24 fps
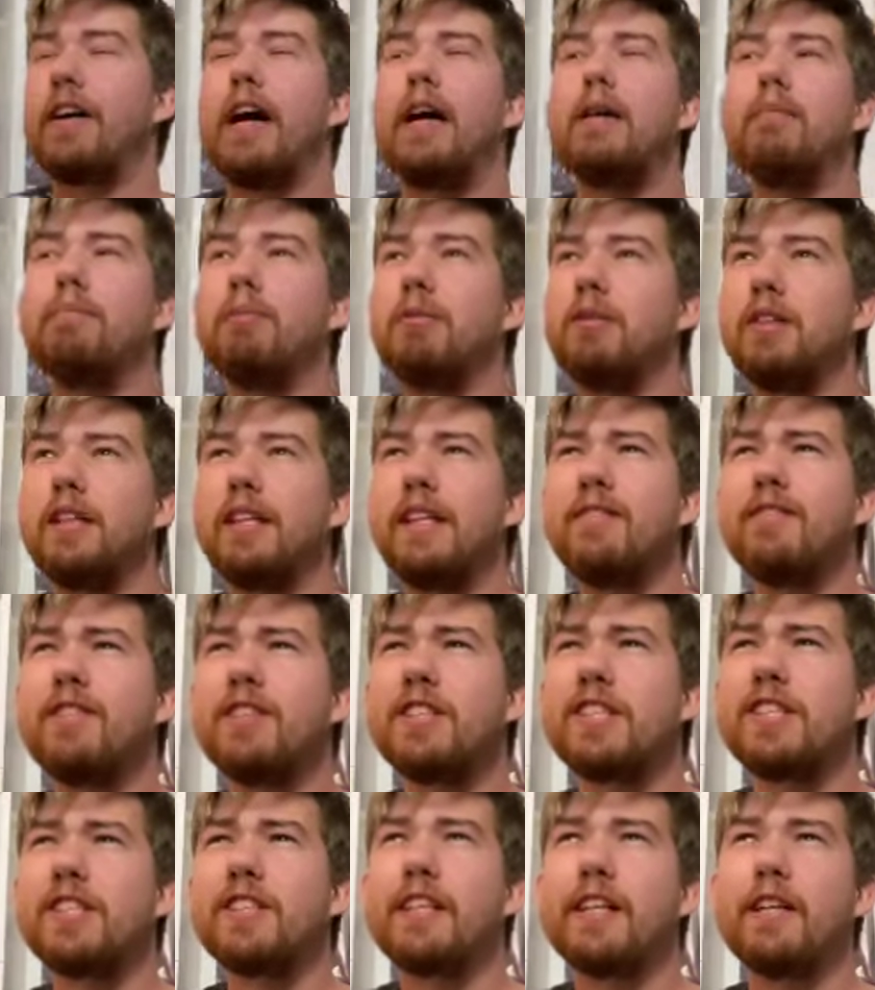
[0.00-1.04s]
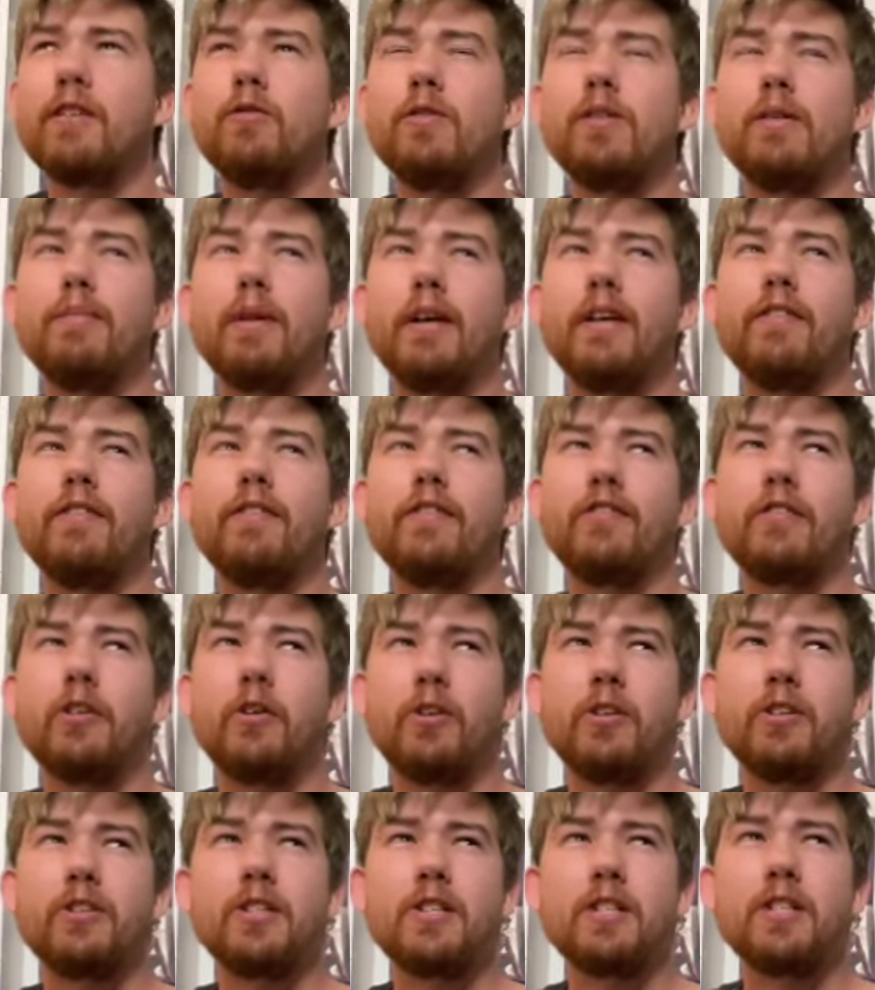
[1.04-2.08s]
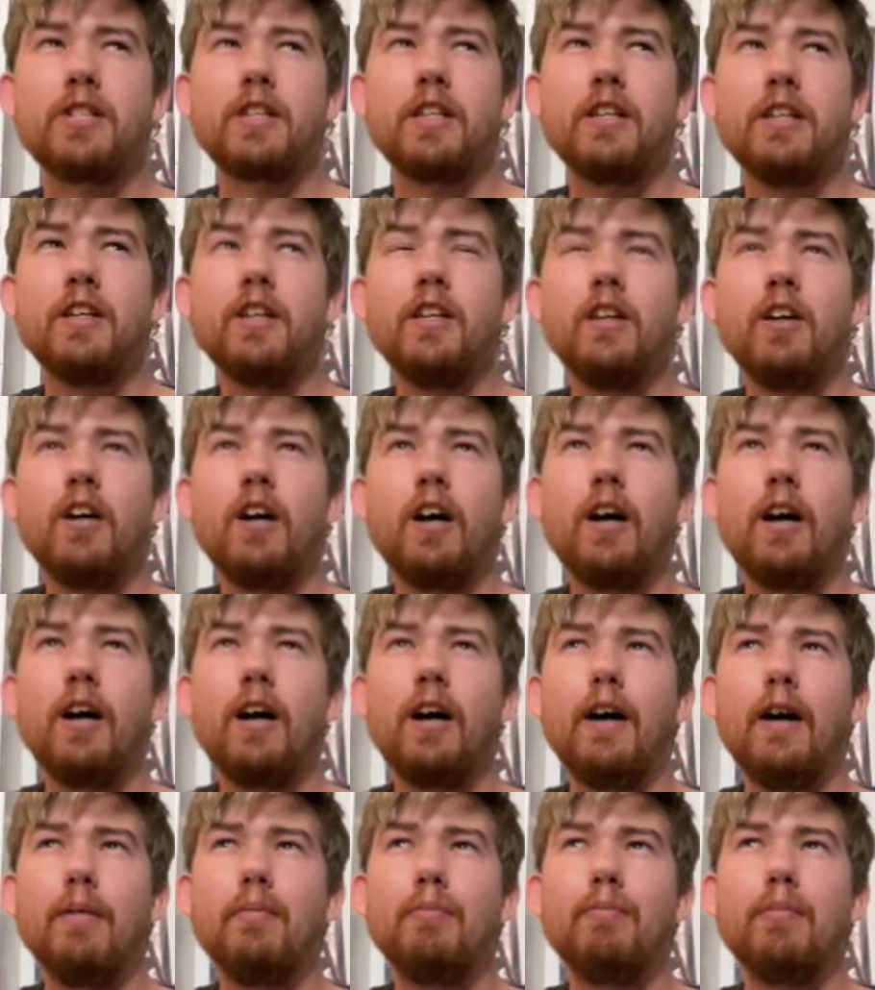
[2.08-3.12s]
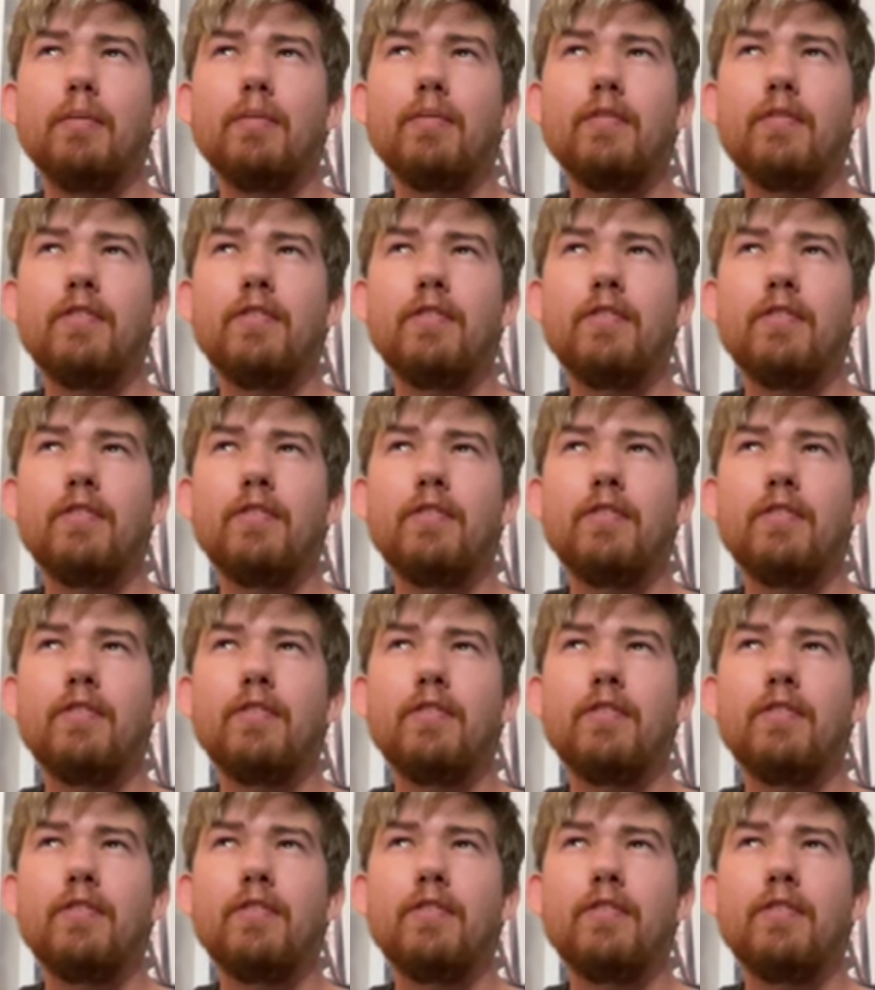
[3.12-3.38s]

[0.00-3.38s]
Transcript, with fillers: I believe this is like one of my first um,